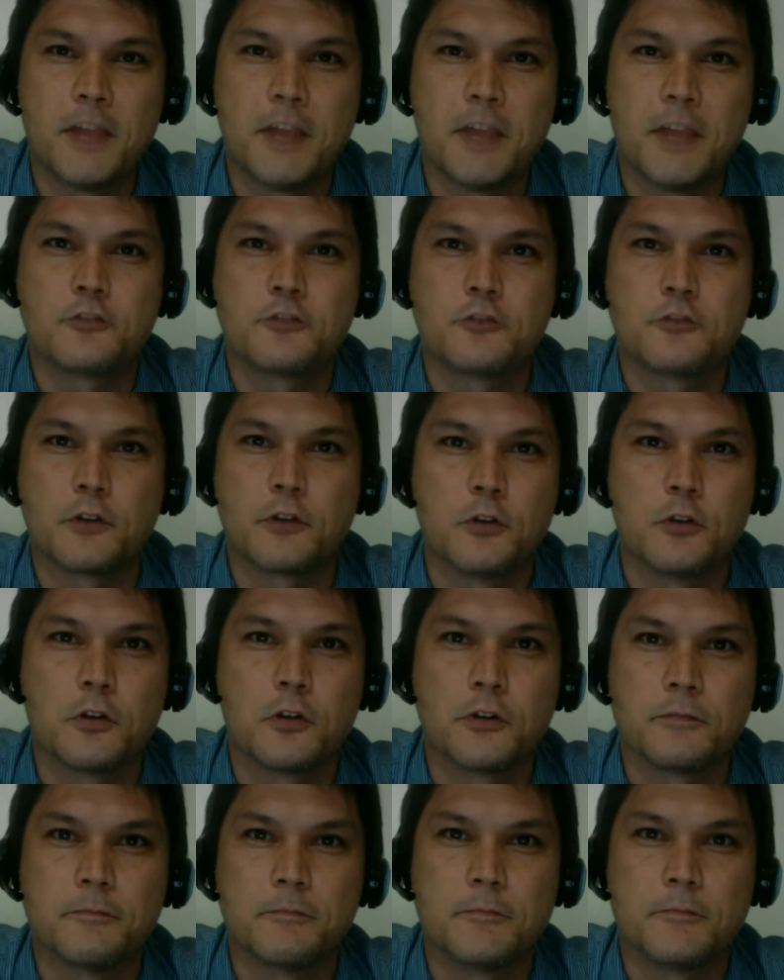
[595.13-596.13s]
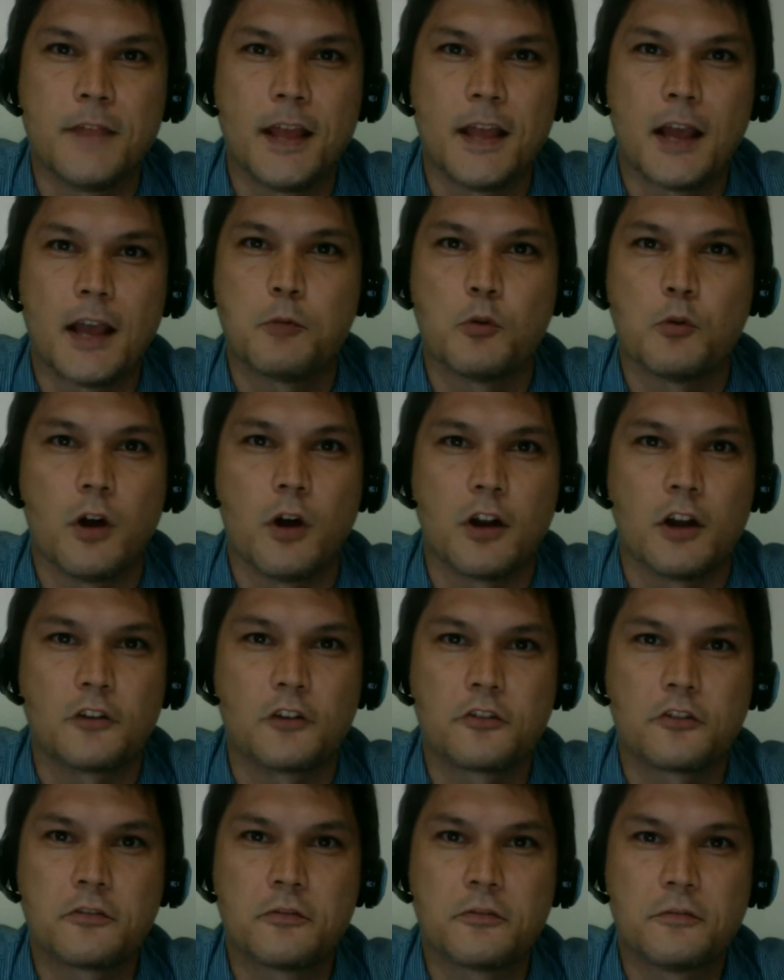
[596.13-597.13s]
Android or Apple
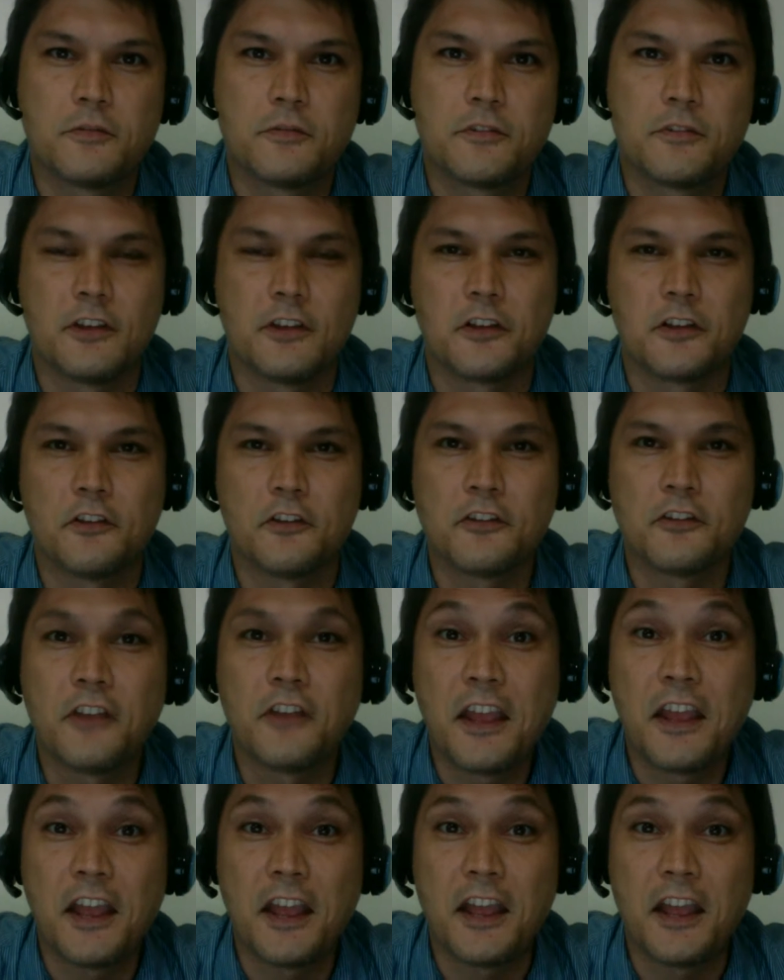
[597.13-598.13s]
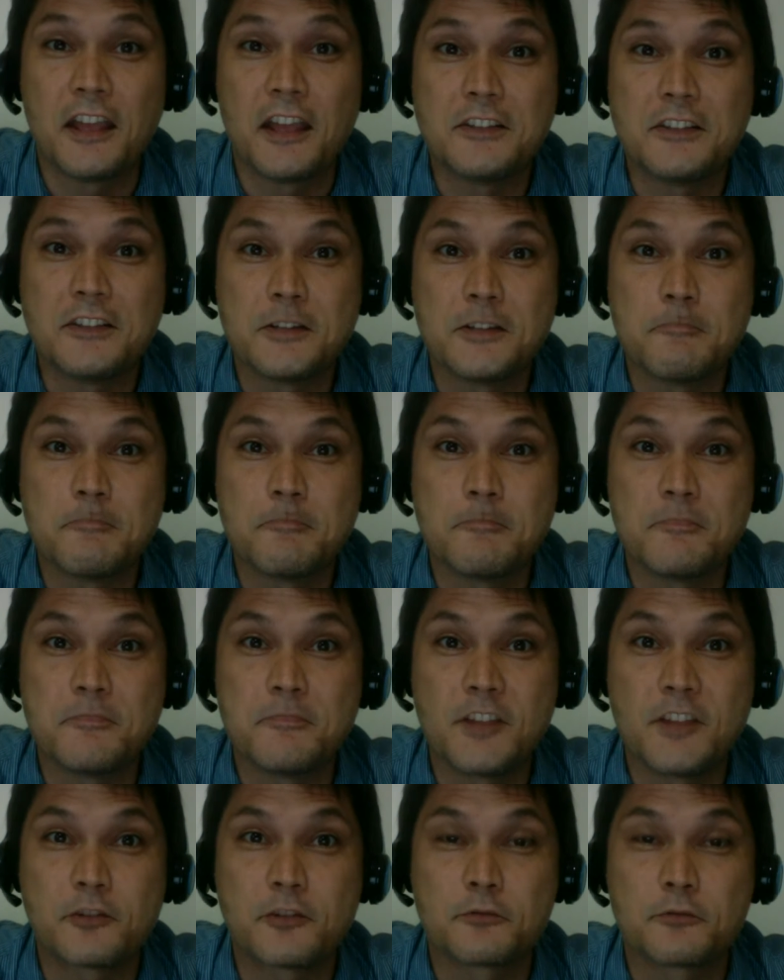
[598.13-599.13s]
Watch sales. And
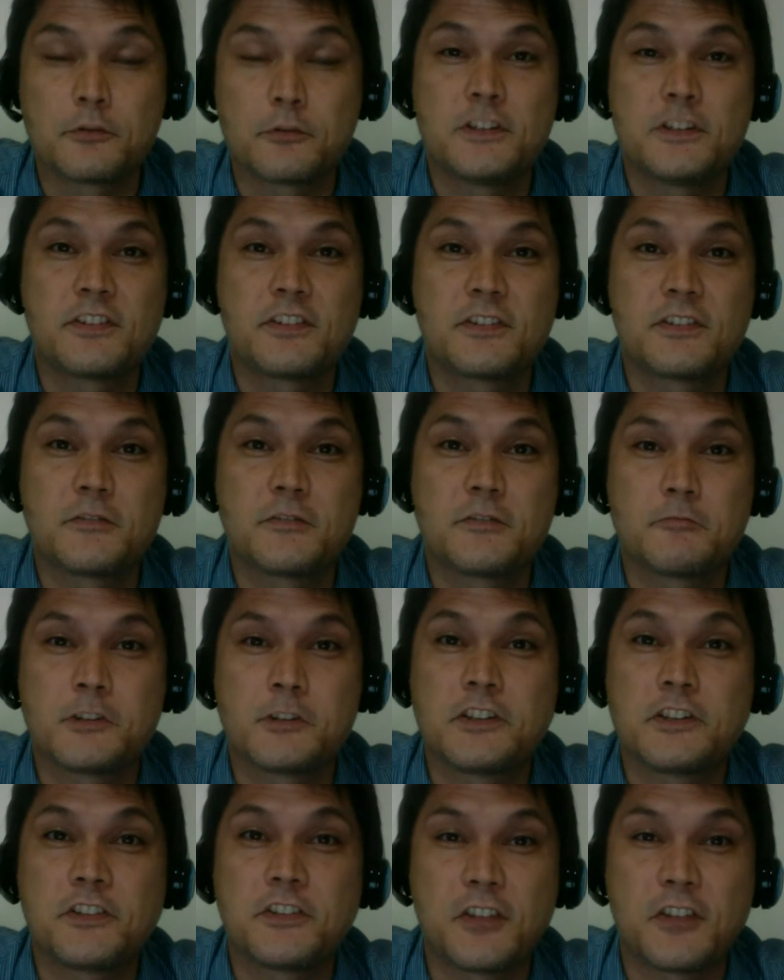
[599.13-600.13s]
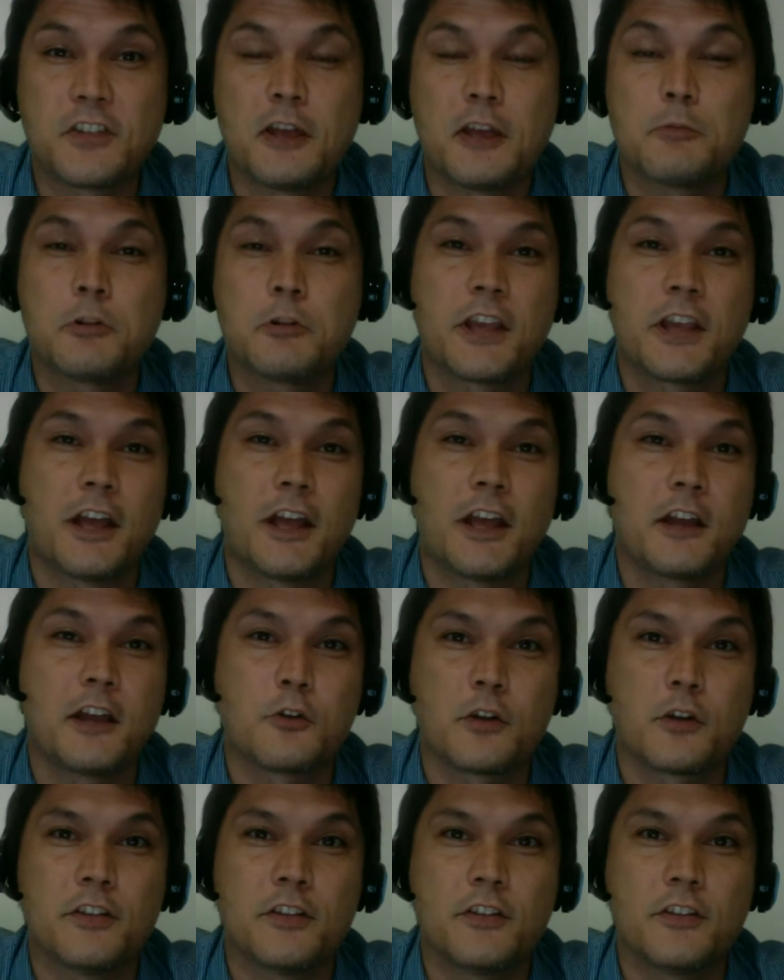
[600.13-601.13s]
it's a really stable
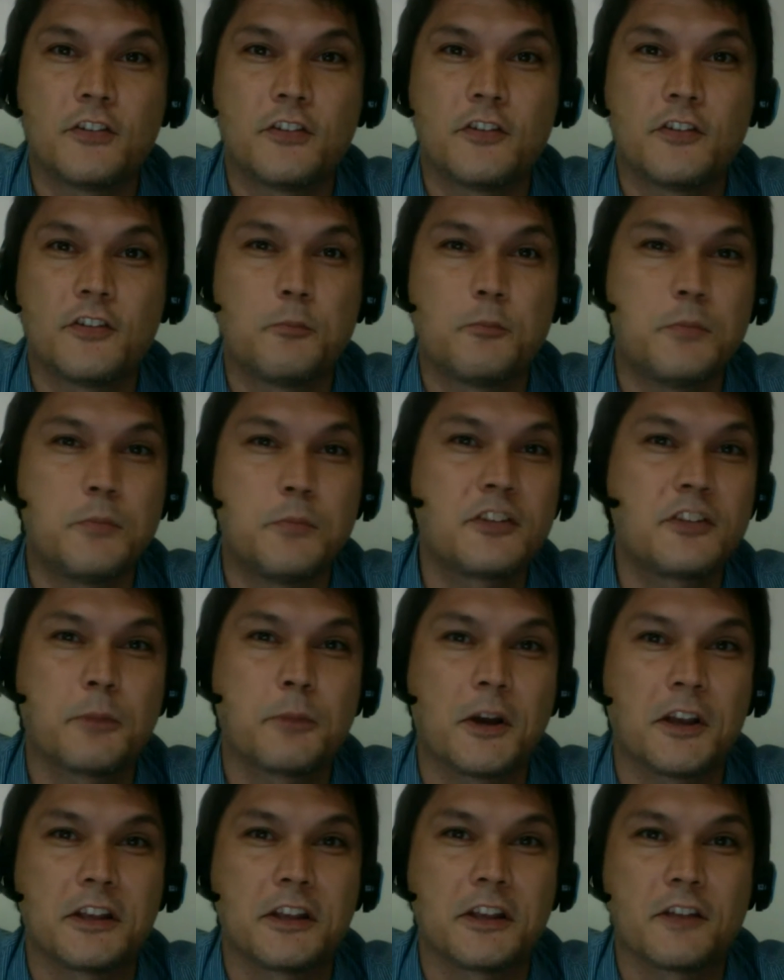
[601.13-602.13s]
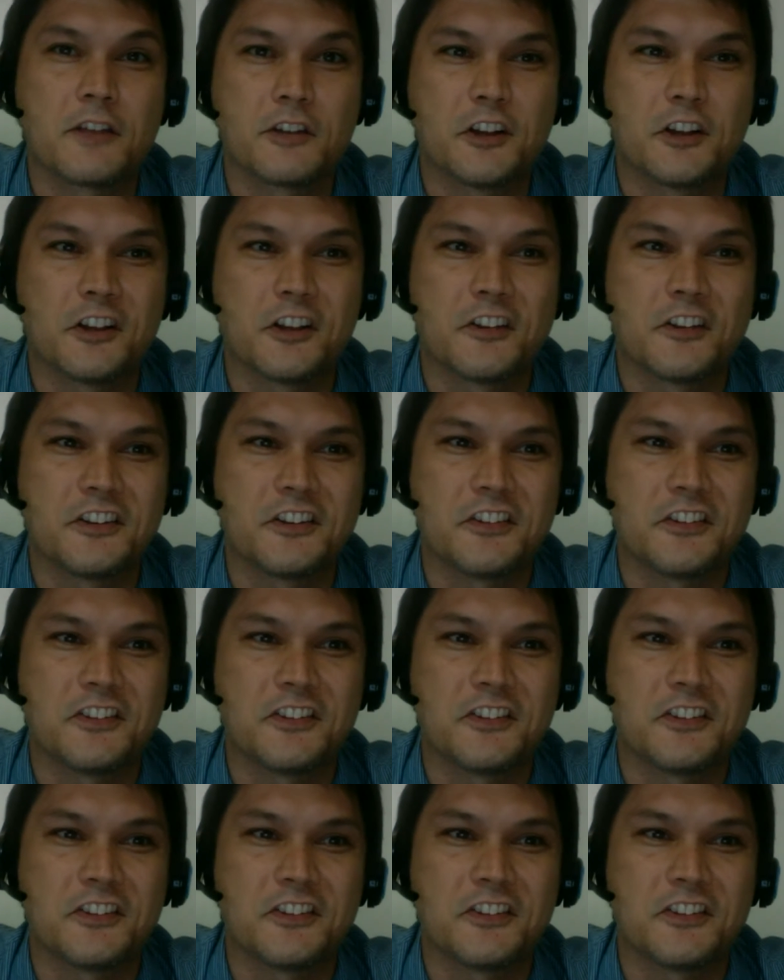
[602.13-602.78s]
category that sees a big spike every holiday